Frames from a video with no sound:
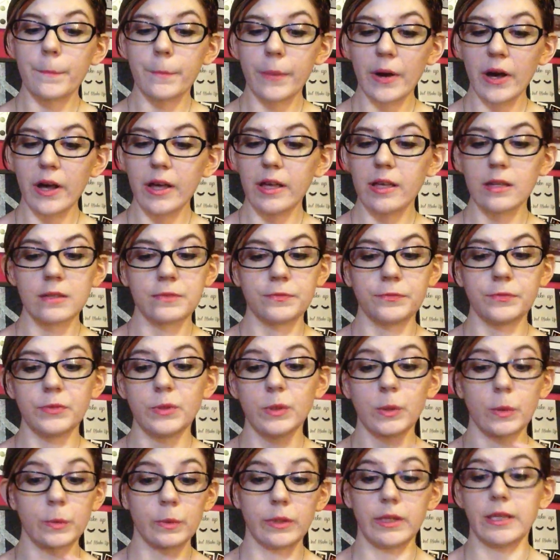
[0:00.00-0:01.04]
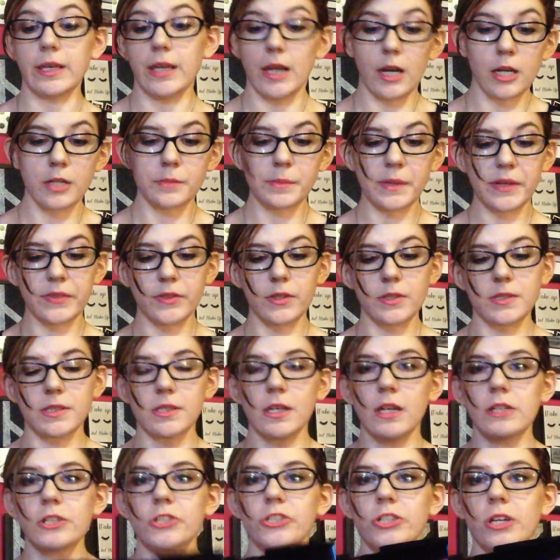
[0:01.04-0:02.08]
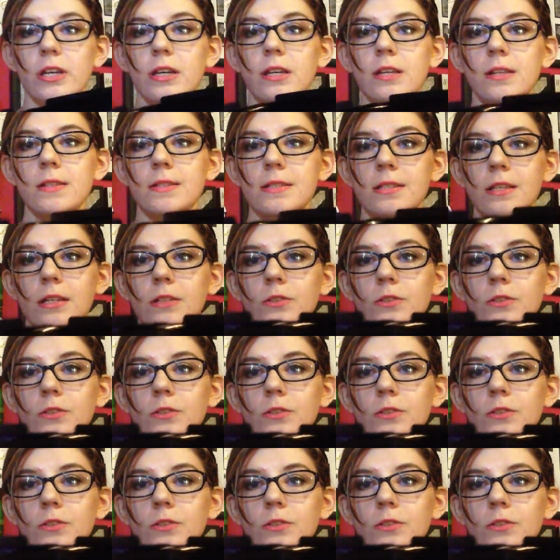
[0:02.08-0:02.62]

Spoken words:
But if you don't really care about those light shades